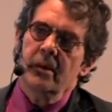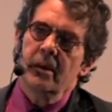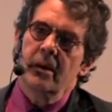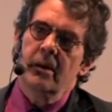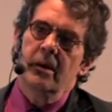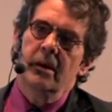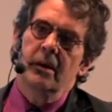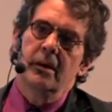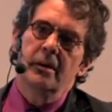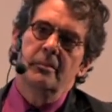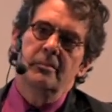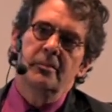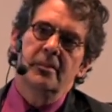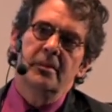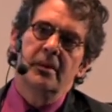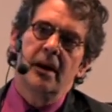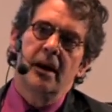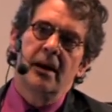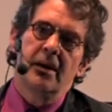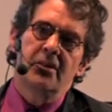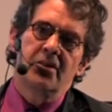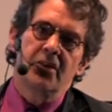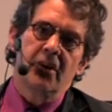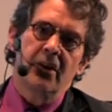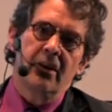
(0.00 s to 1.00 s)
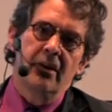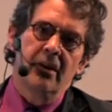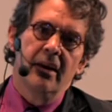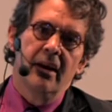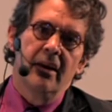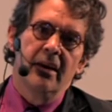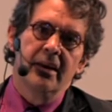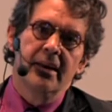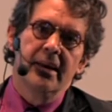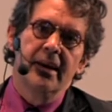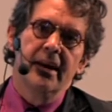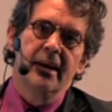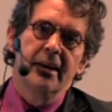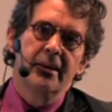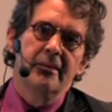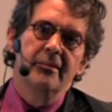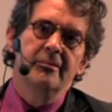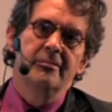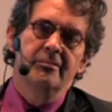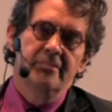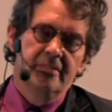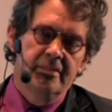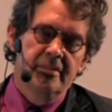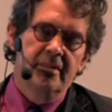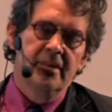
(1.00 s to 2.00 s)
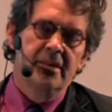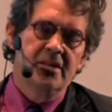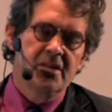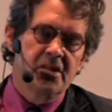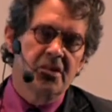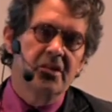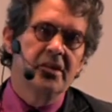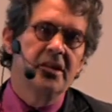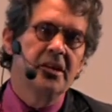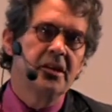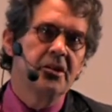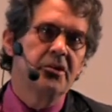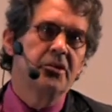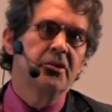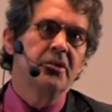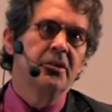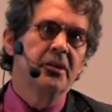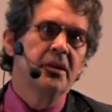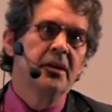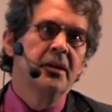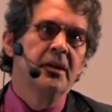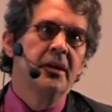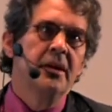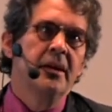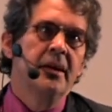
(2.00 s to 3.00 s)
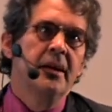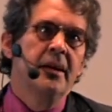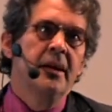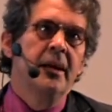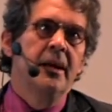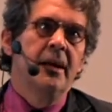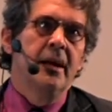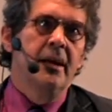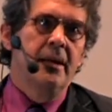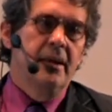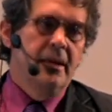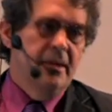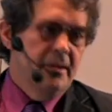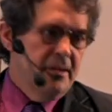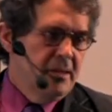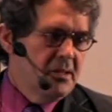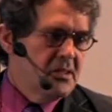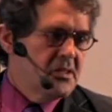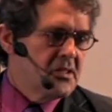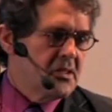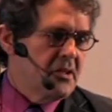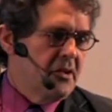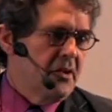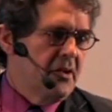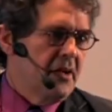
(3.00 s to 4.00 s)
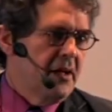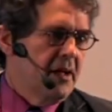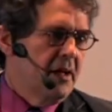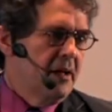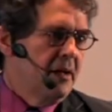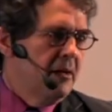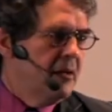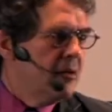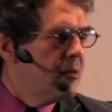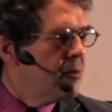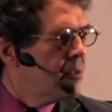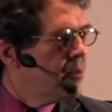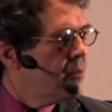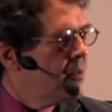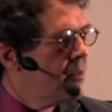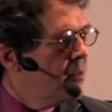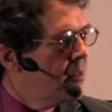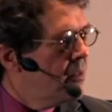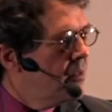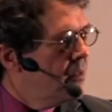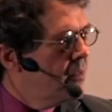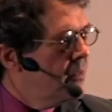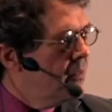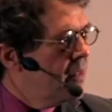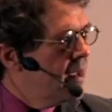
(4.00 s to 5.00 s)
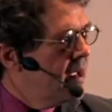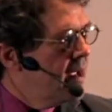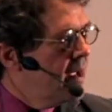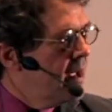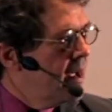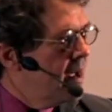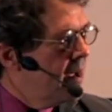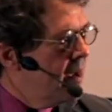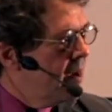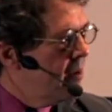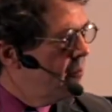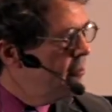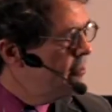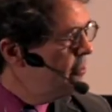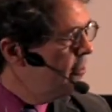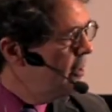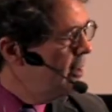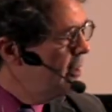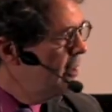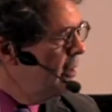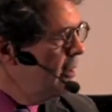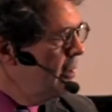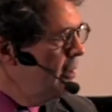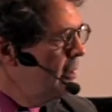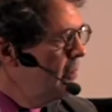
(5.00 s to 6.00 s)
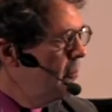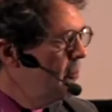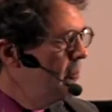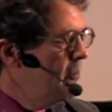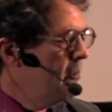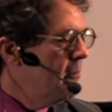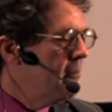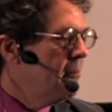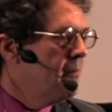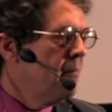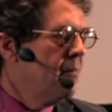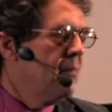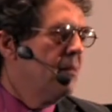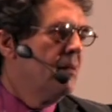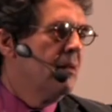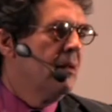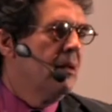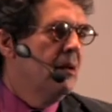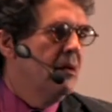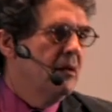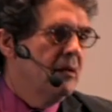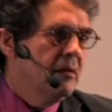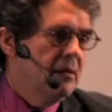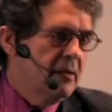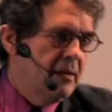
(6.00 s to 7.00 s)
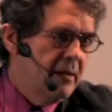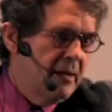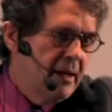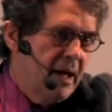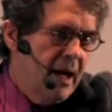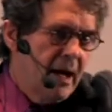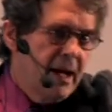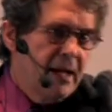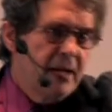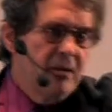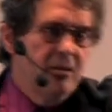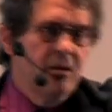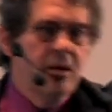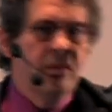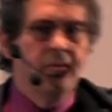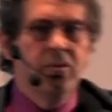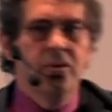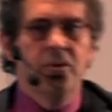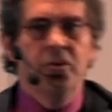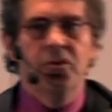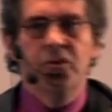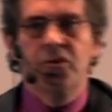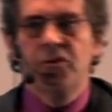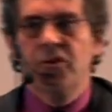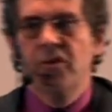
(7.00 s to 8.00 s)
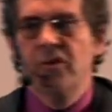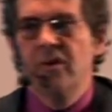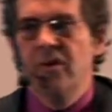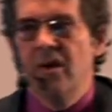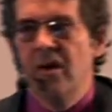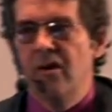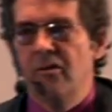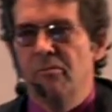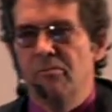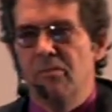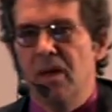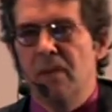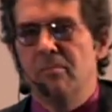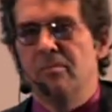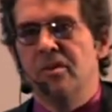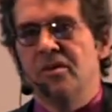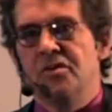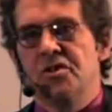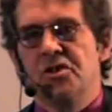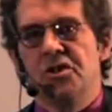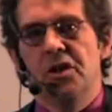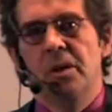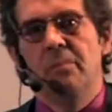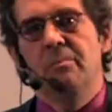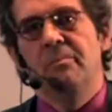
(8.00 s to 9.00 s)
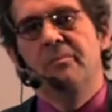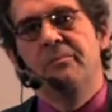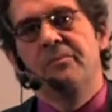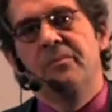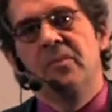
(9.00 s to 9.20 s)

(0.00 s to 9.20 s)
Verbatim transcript: um, has a, again, is a leader in this area. They have um, nine levels of membership,